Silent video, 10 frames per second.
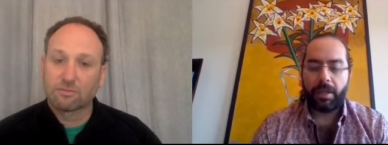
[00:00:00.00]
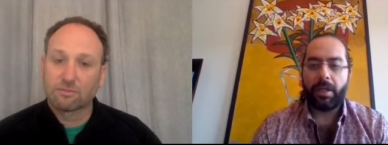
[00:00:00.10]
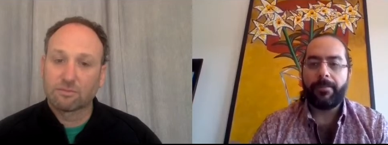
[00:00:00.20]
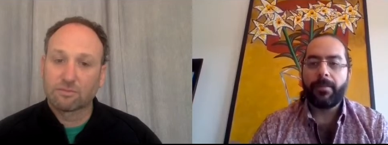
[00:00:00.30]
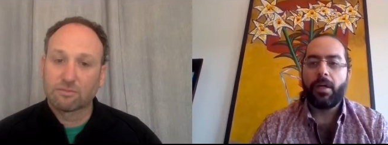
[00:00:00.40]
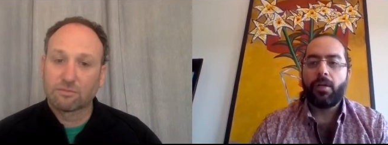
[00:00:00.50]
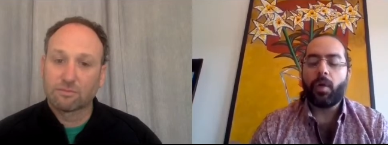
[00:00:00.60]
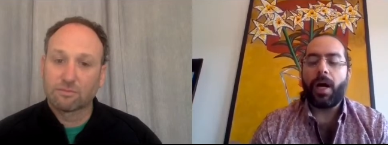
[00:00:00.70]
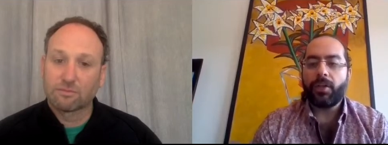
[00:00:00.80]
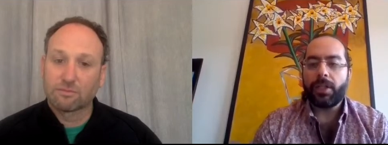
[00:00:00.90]
Speaker 1: to
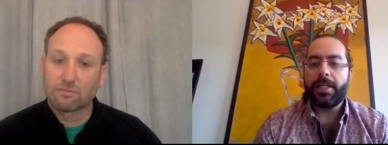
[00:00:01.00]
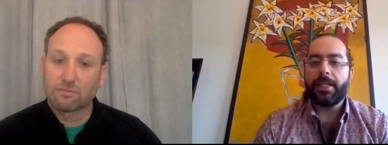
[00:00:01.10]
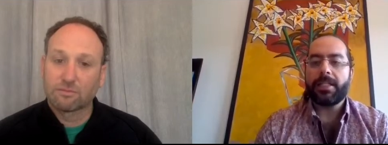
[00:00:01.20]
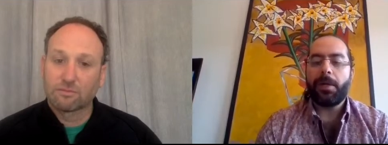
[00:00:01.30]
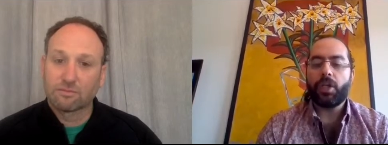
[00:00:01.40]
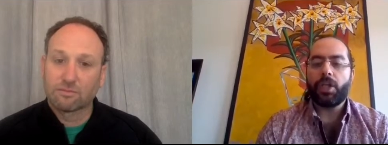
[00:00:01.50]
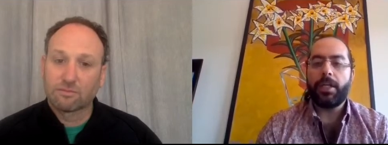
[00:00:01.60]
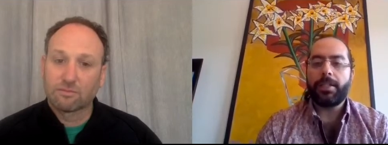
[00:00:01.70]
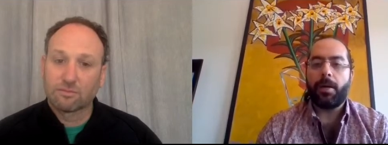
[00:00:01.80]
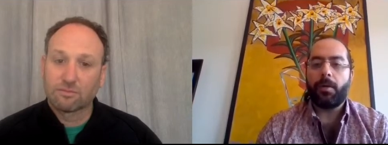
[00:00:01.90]
understand,
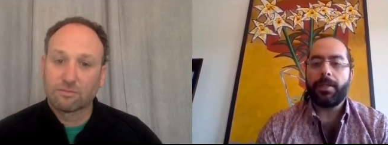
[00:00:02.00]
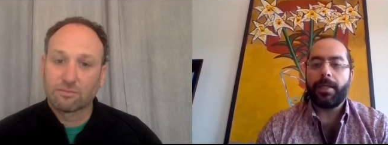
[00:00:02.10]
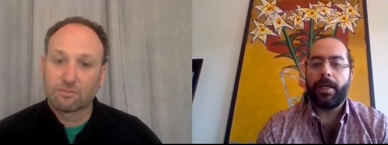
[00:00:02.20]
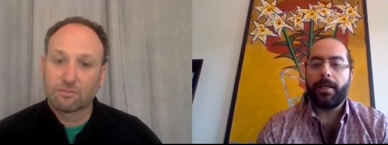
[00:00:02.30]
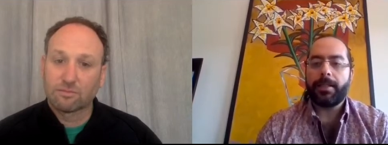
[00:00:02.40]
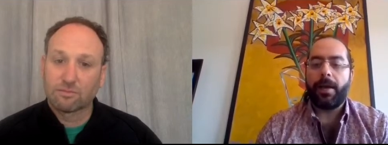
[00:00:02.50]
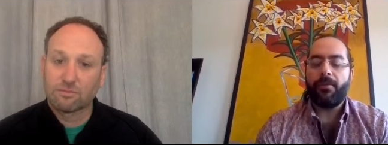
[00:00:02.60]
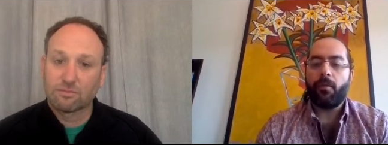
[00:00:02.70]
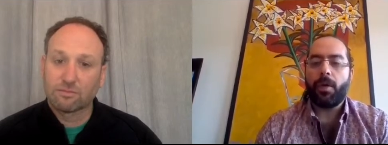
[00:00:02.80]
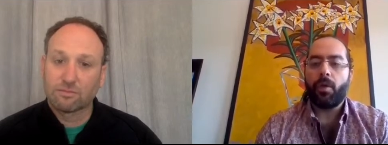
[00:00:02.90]
especially nowadays.
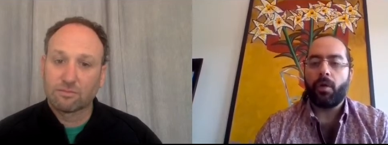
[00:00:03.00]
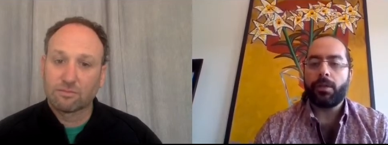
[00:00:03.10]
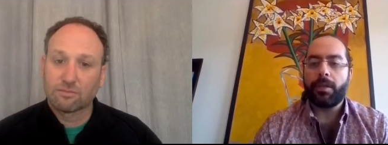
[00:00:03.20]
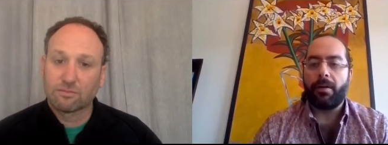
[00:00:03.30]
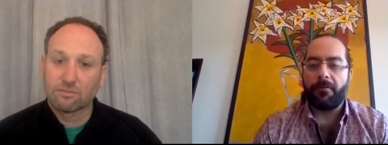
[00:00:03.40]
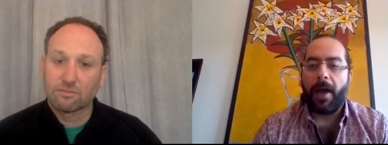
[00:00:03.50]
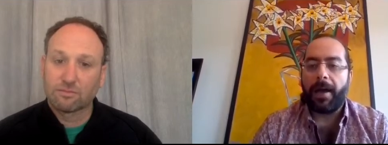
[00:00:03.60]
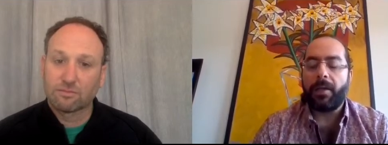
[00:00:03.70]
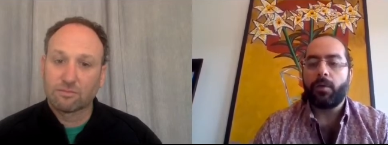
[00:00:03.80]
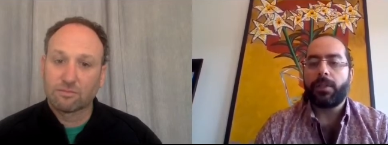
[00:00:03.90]
Everyone knows their
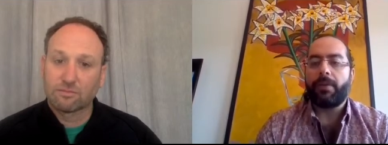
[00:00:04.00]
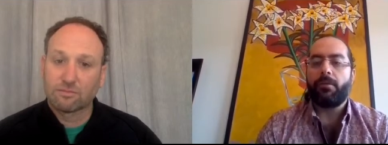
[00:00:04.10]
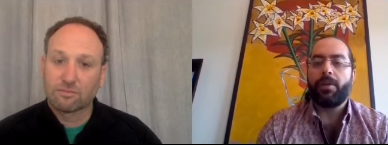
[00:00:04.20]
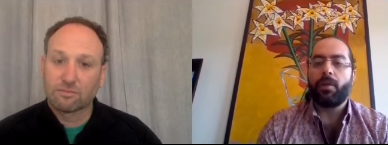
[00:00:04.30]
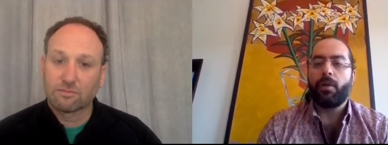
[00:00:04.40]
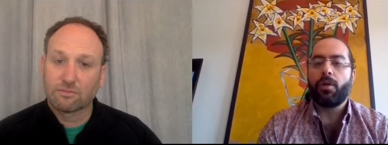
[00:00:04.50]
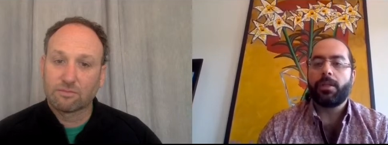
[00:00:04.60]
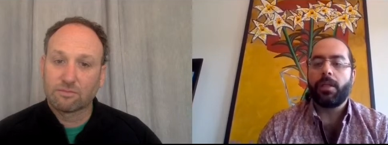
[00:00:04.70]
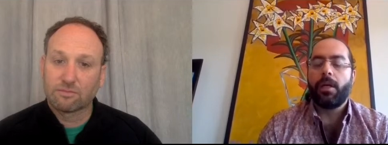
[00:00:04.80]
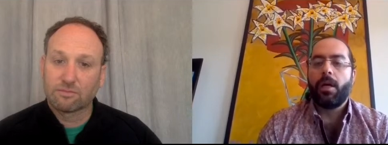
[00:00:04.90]
values. Everyone
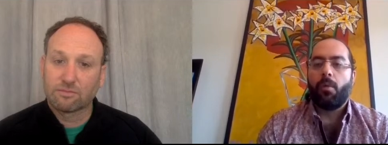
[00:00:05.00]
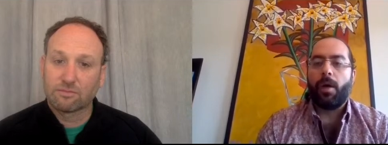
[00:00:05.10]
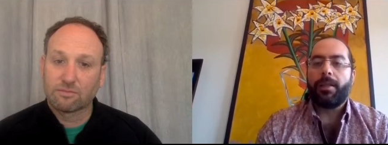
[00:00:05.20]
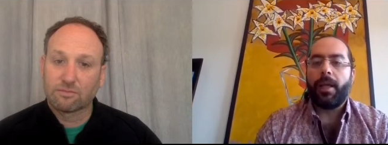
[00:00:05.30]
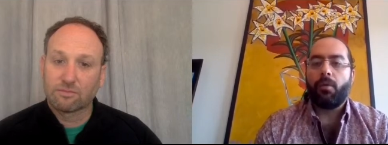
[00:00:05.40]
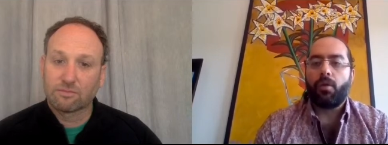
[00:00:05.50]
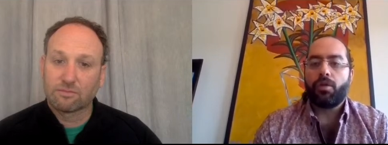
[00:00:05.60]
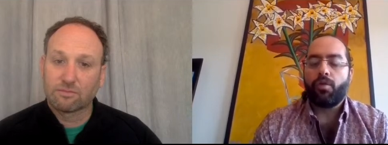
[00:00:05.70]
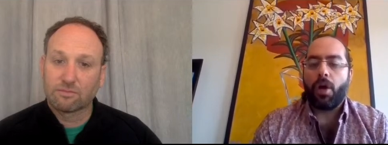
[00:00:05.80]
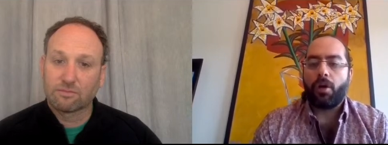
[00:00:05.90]
knows what they want
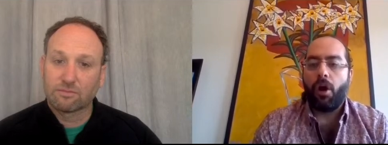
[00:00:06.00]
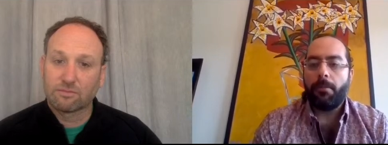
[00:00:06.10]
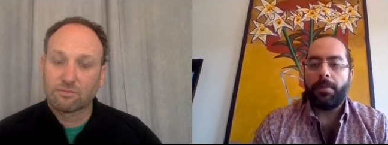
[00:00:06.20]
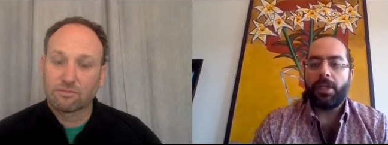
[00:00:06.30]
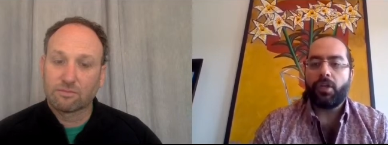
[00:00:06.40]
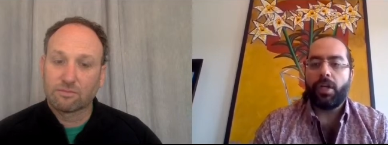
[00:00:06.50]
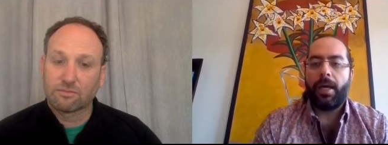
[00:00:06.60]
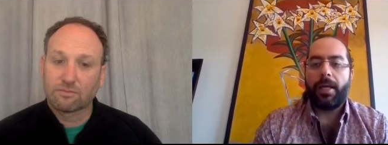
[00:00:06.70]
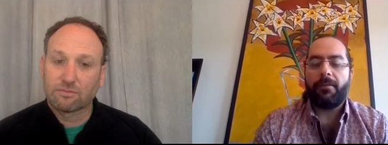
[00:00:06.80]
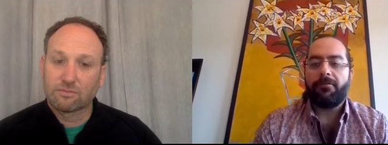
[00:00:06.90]
to accomplish,
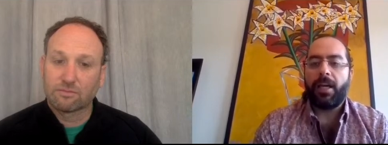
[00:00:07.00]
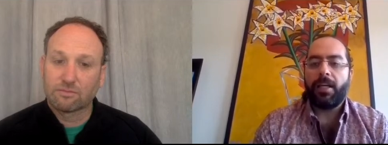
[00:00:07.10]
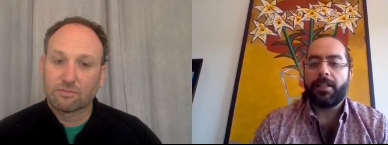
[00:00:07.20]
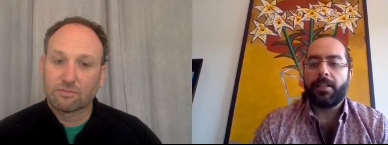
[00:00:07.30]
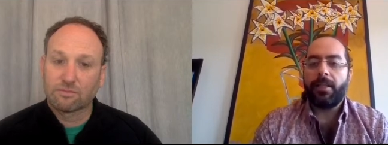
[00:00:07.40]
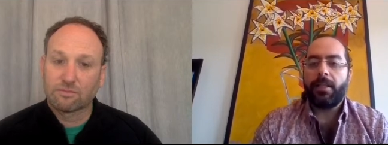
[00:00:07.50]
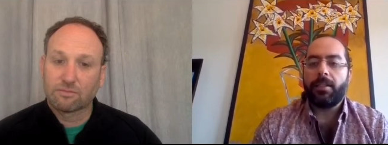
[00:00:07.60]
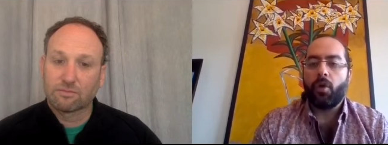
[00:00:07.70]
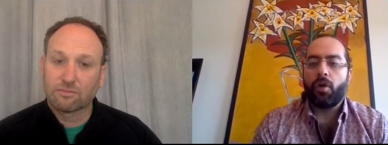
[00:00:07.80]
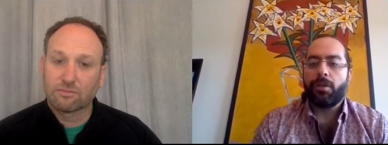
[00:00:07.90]
and if they see
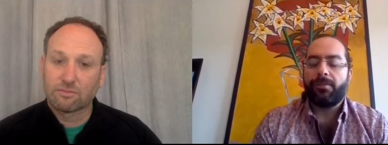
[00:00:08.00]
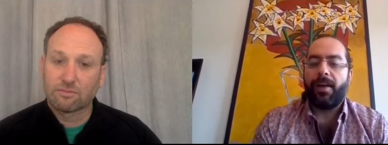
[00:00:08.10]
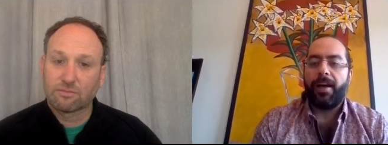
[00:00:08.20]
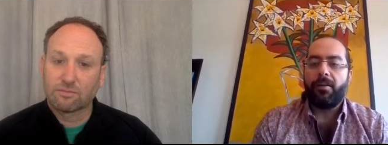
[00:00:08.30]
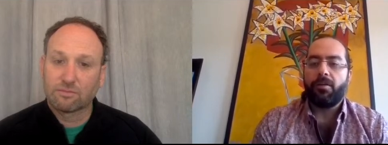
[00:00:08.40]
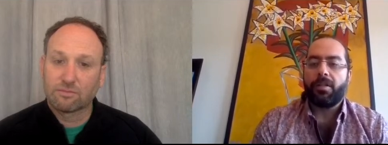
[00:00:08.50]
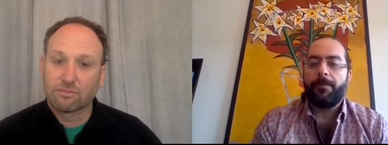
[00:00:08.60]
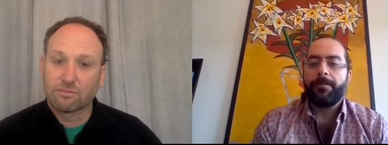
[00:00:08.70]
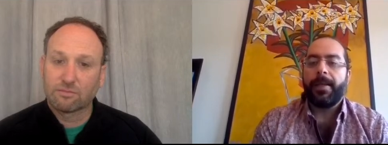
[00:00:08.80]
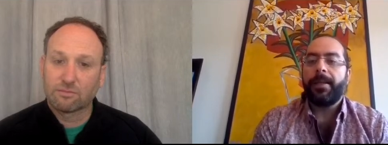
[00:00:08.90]
those values
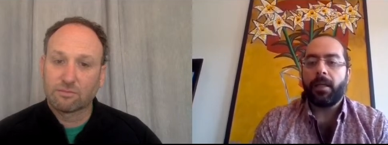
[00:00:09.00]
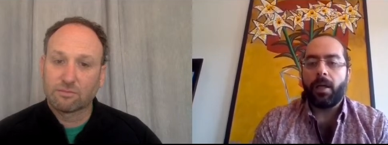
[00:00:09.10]
in the